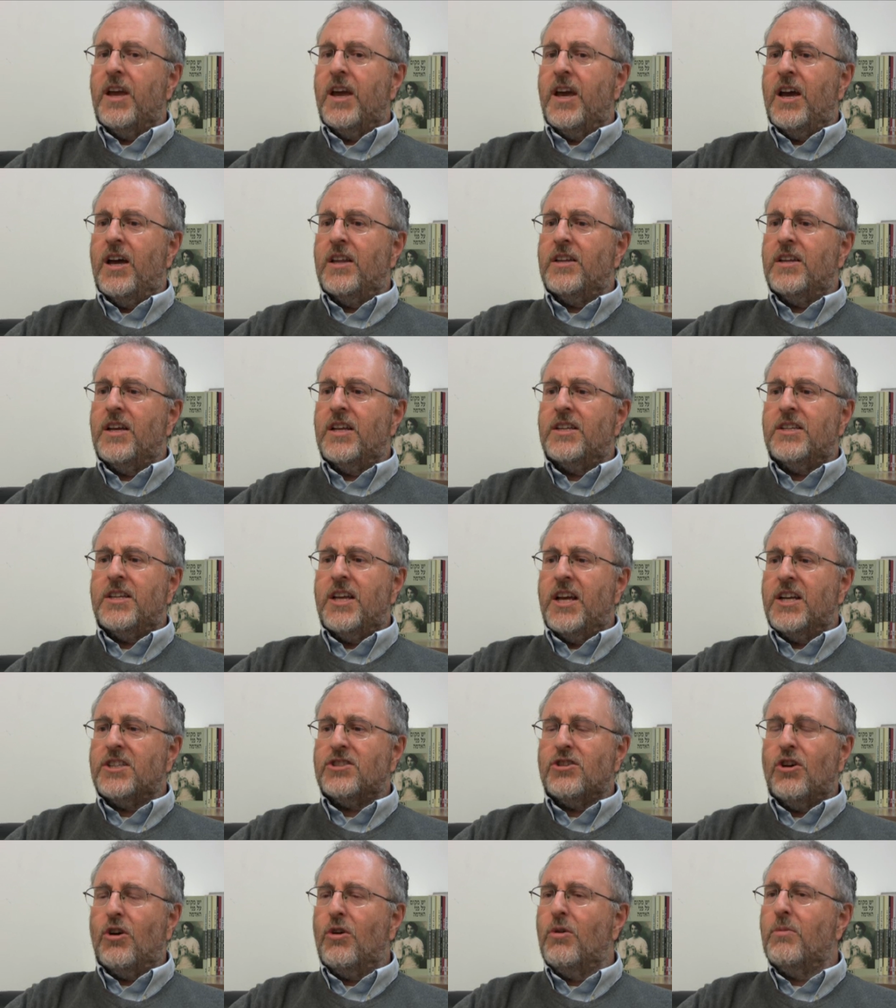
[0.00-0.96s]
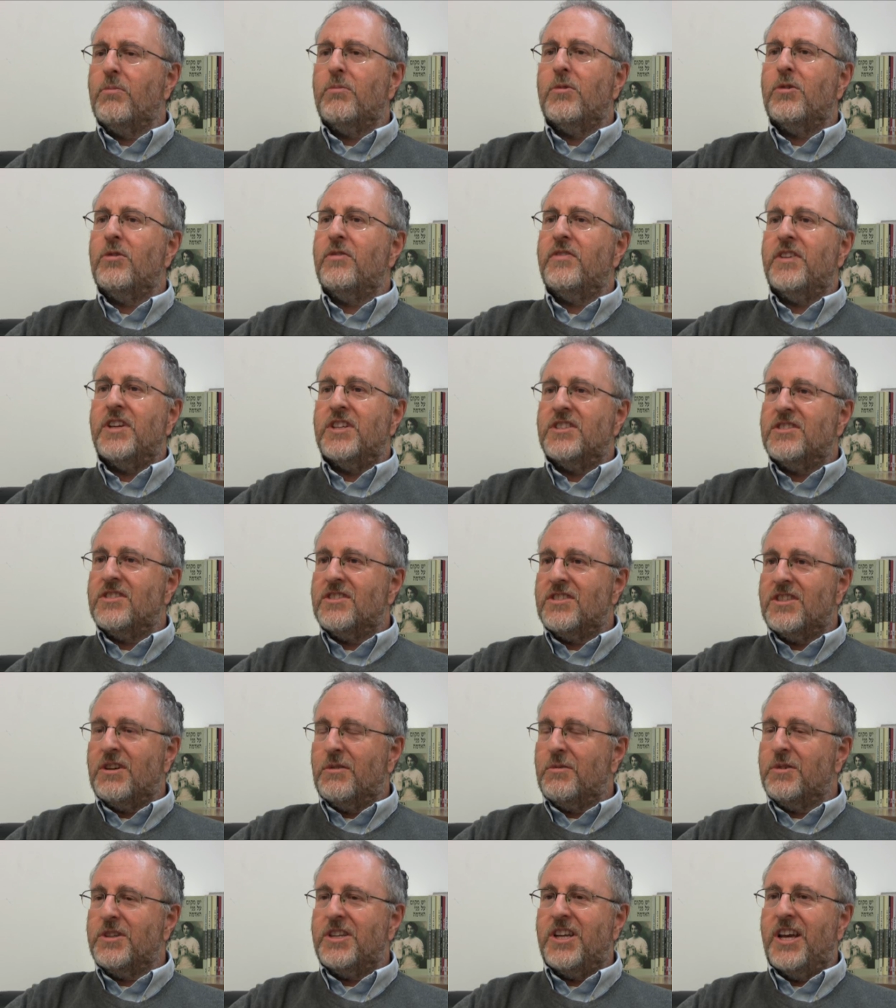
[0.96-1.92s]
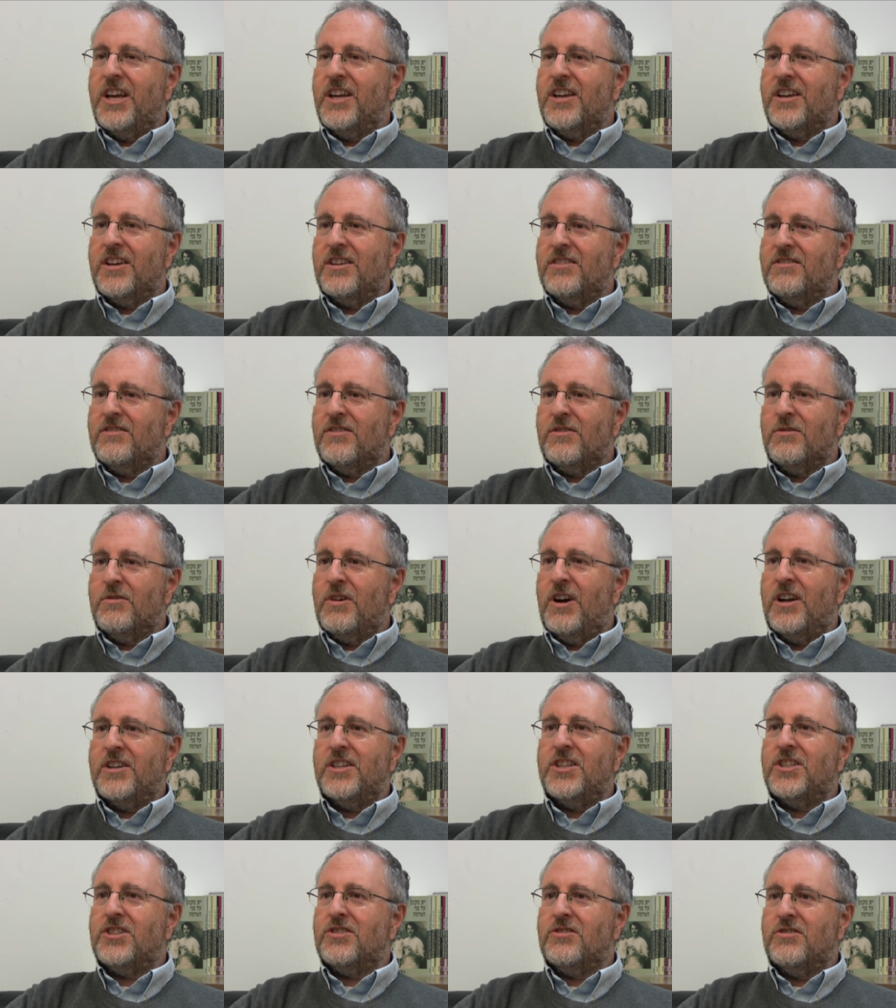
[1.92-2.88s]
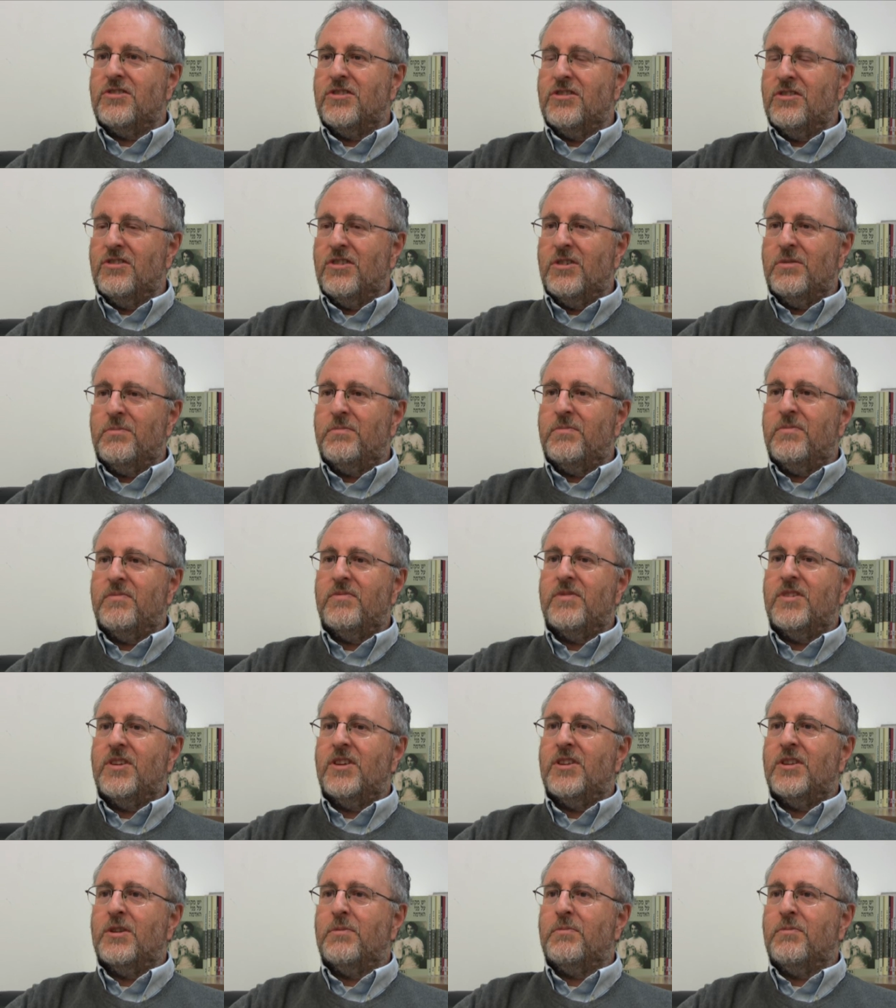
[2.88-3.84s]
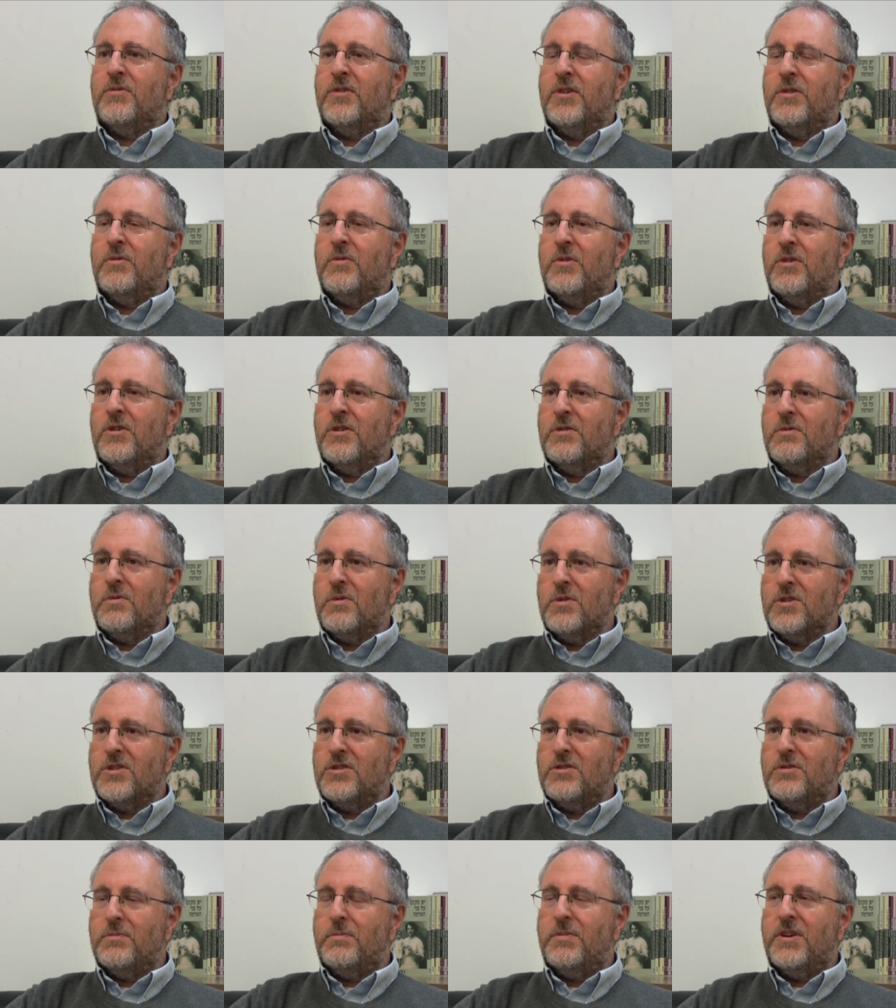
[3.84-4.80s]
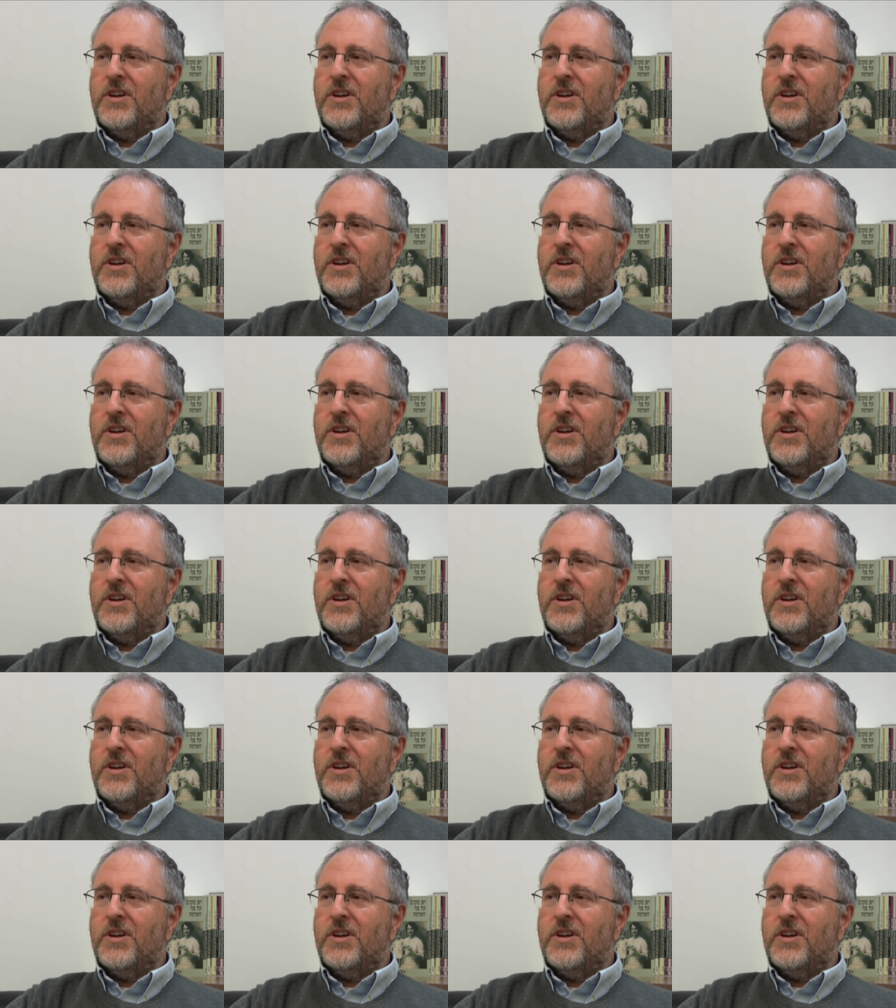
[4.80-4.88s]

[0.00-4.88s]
and it takes home movies that were taken throughout Eastern Europe in the pre World War II